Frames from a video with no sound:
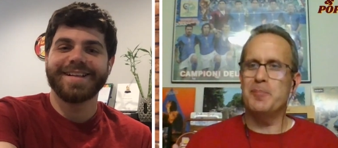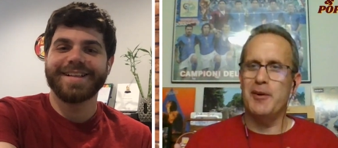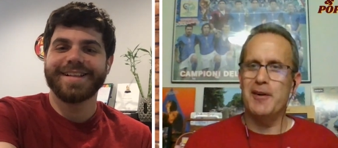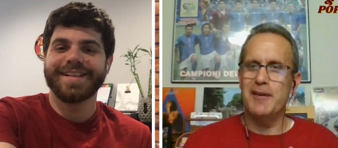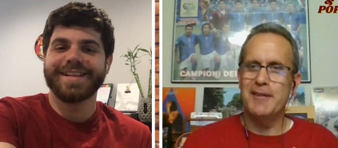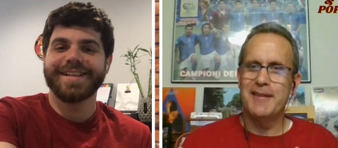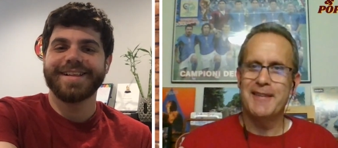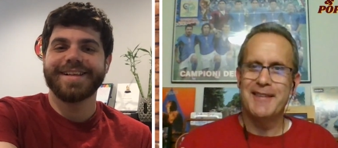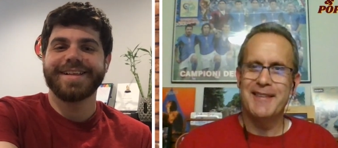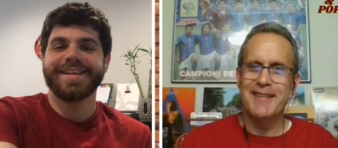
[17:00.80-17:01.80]
Speaker 1: part.
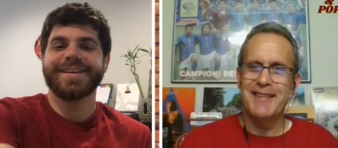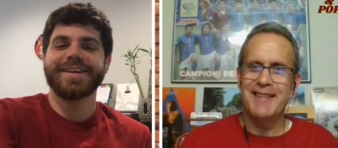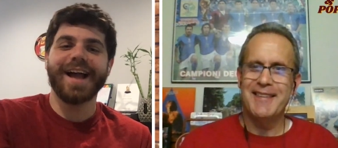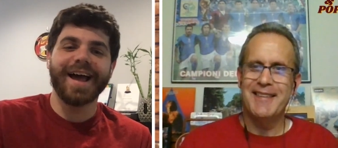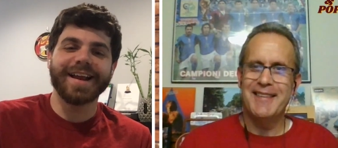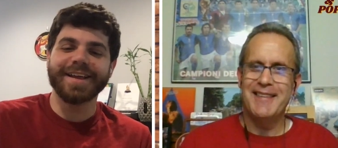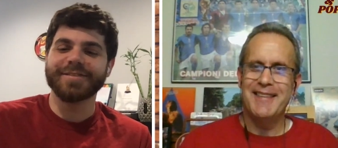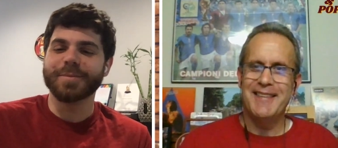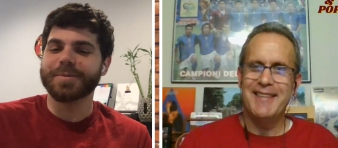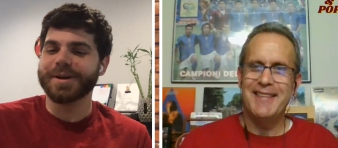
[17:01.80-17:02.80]
Got to give the
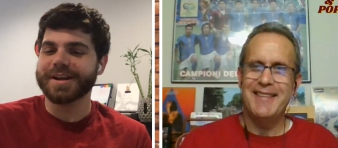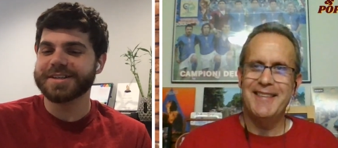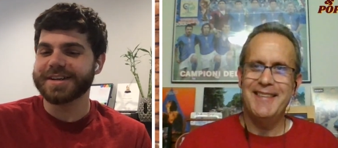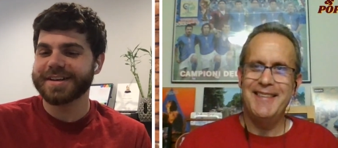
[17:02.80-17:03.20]
prediction.